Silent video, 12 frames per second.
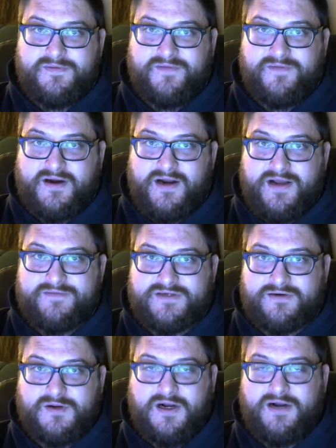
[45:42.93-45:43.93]
fair, I have
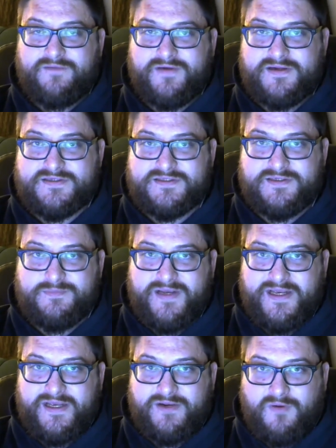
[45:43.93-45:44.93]
zero confidence in
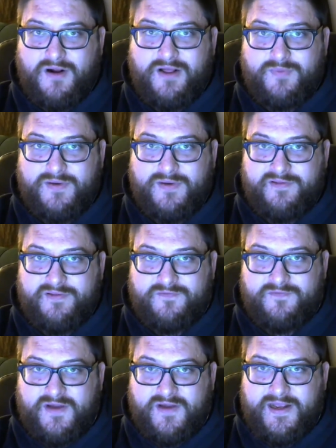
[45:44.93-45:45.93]
picking Rothwell in this
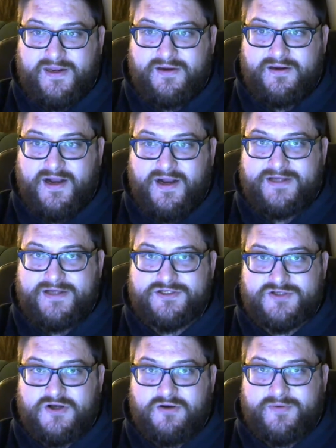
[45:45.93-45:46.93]
fight. I
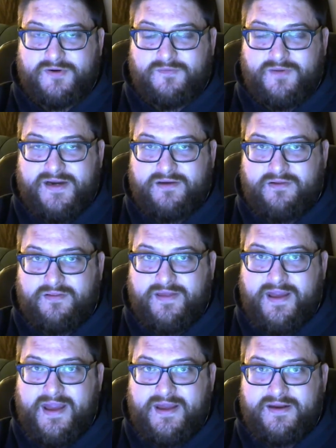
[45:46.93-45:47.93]
just hope you're right
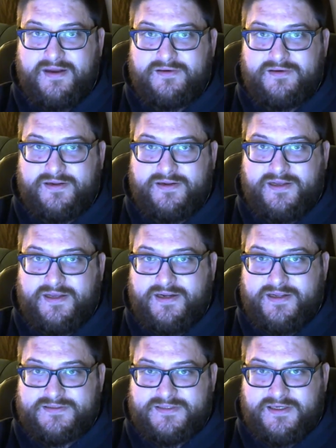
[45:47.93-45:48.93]
that it
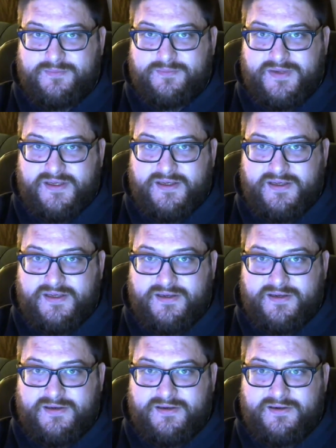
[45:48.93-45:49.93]
ends up
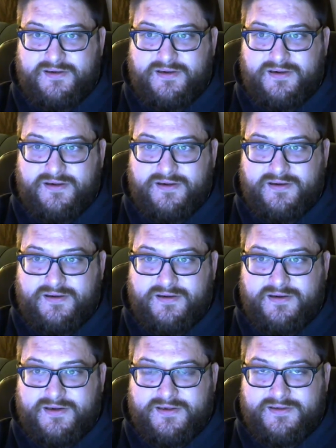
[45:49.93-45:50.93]
being.
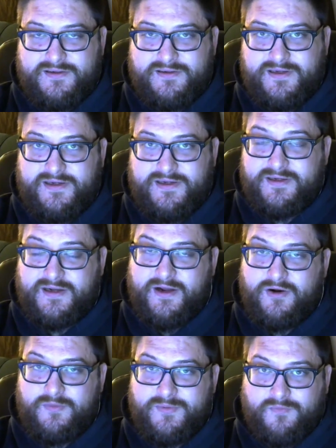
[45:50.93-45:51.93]
I
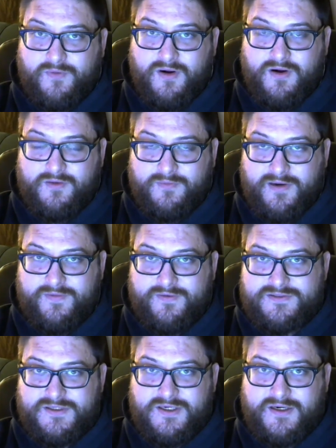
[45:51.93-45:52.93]
hope you're wrong. Rather,
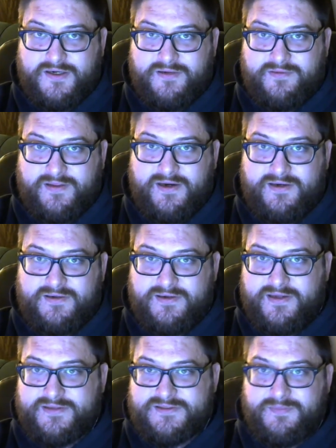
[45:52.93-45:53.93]
sorry that it
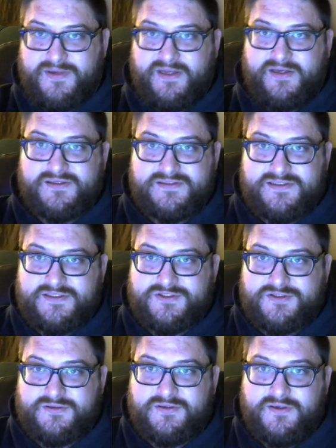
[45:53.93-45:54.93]
ends up being a
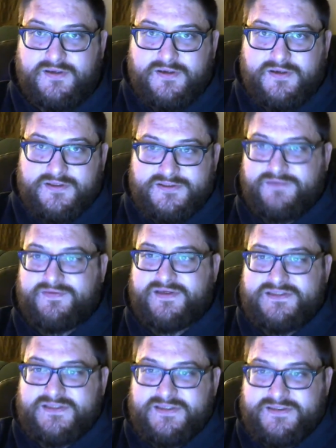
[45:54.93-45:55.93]
decision. So if
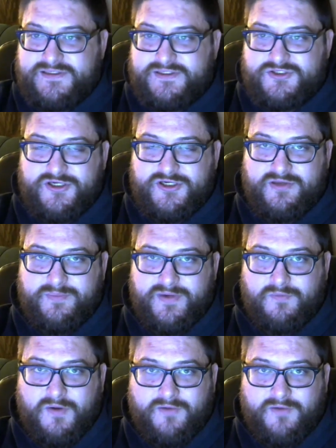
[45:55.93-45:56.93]
this is a decision, it could be a
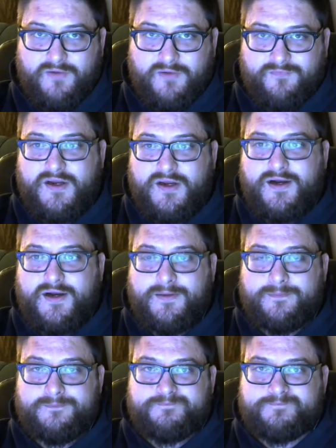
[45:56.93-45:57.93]
rough one.
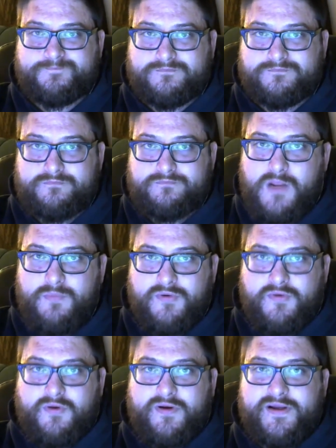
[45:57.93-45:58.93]

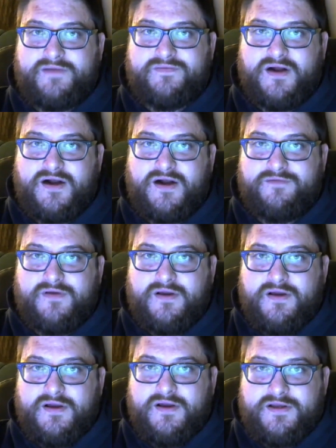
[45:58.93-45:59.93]
Bogoy Ivanov.
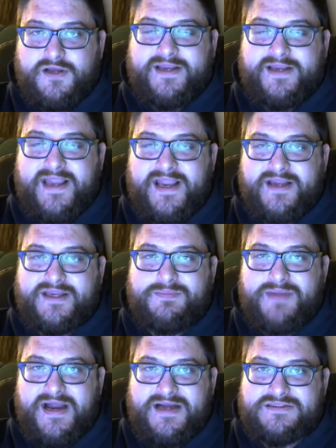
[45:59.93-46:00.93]
I can't get
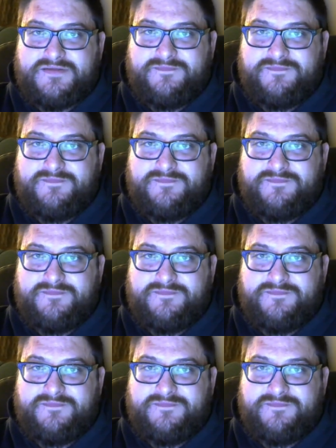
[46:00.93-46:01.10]
past the